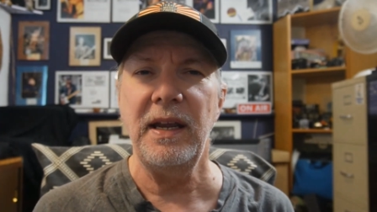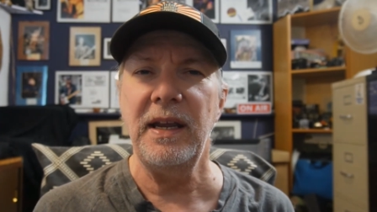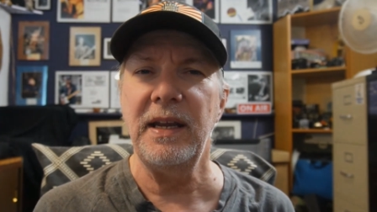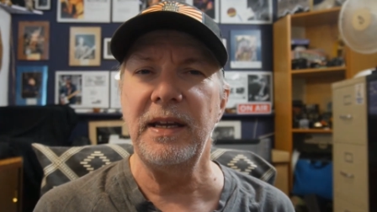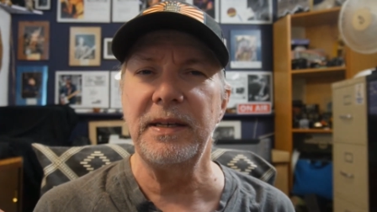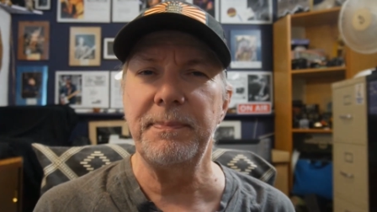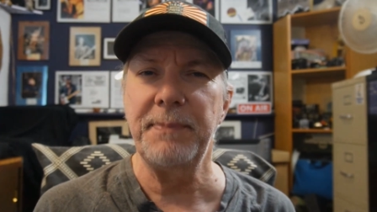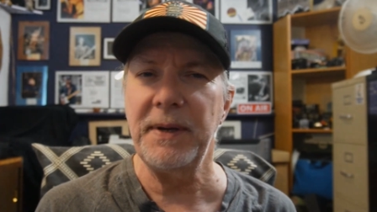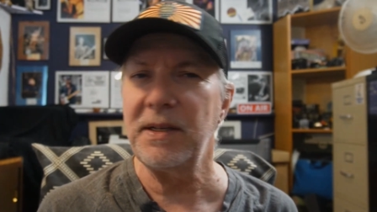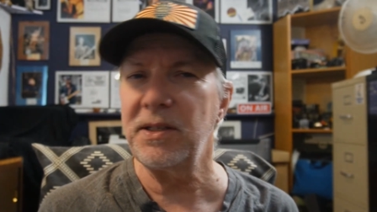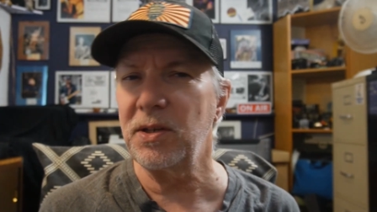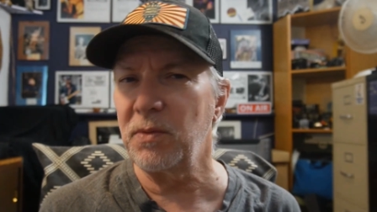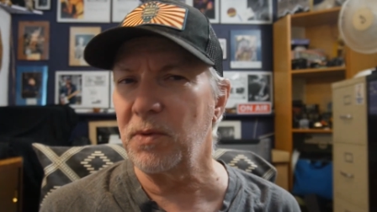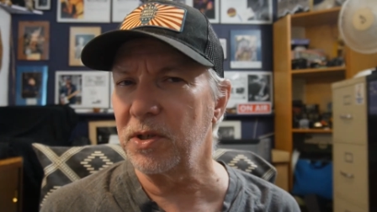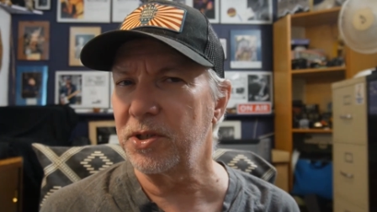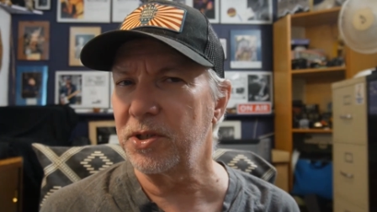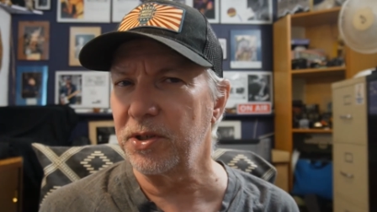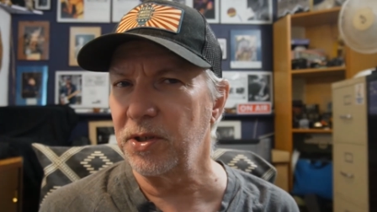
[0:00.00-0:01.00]
It depends on
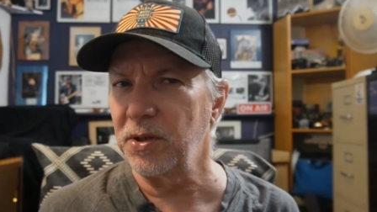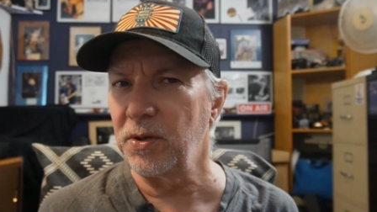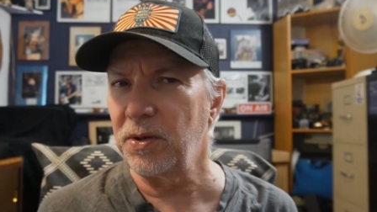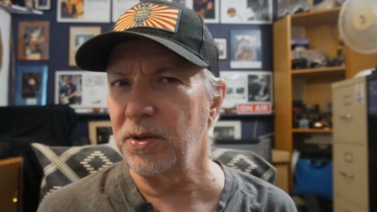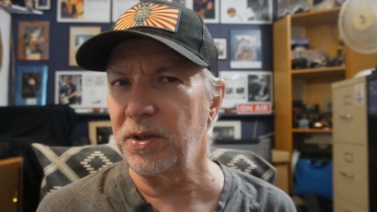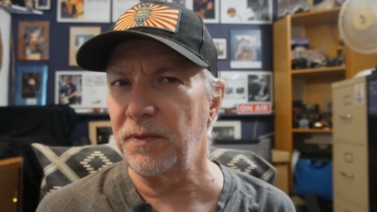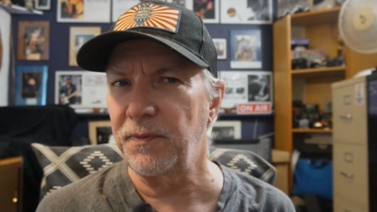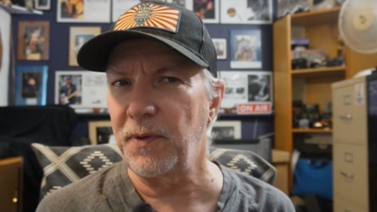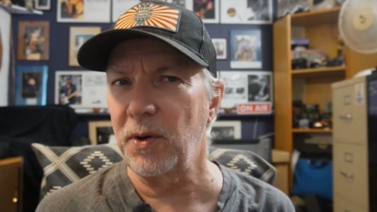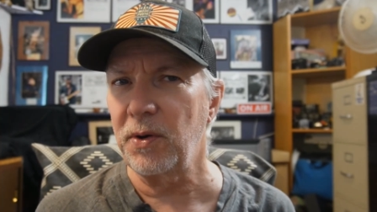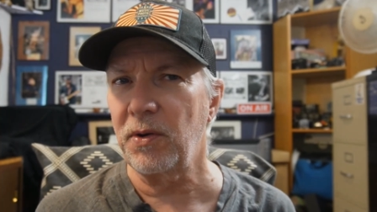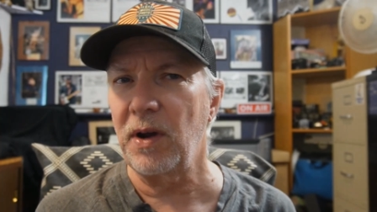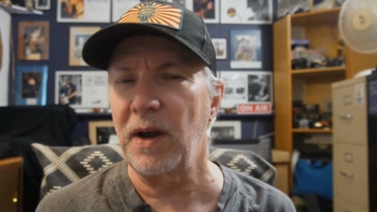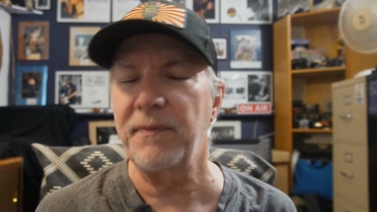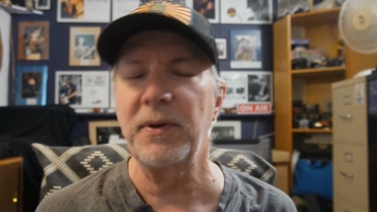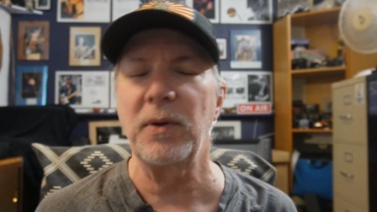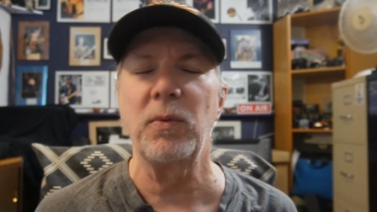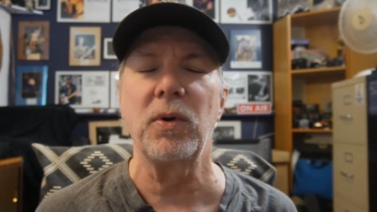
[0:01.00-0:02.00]
what you're doing your
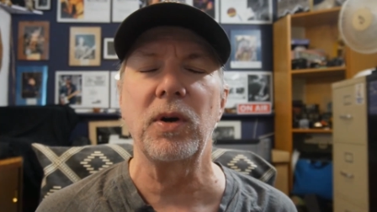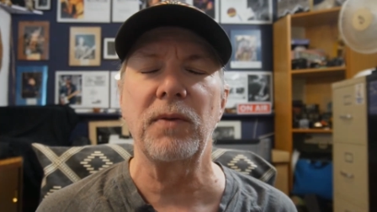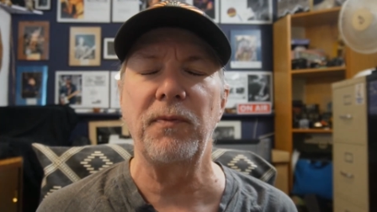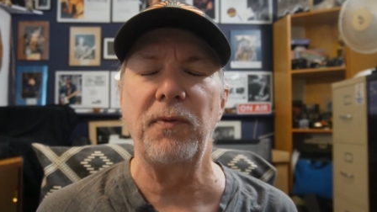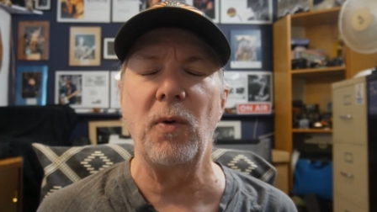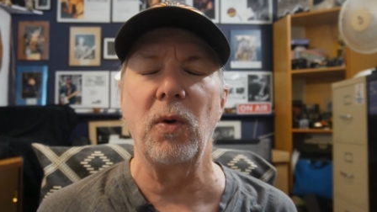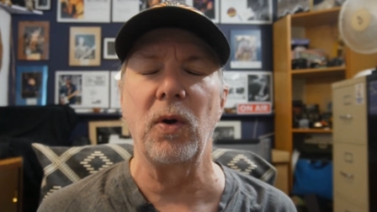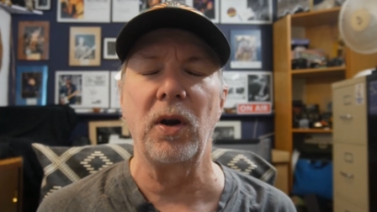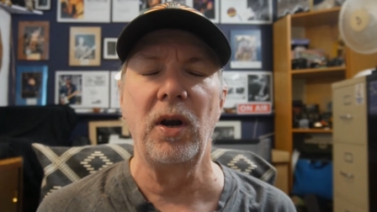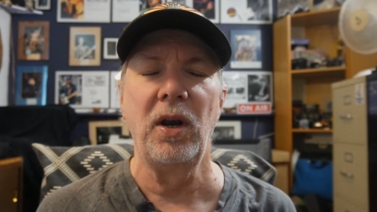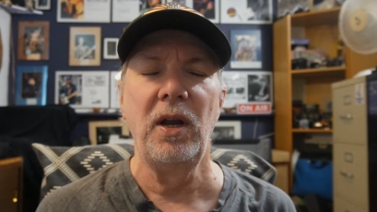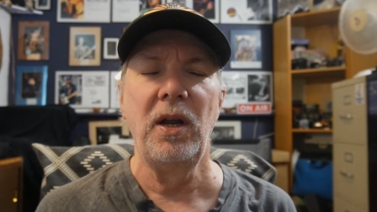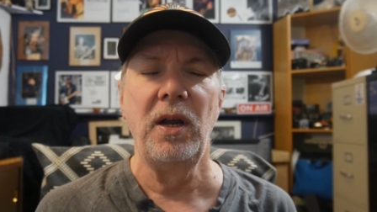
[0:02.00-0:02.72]
photographic work for.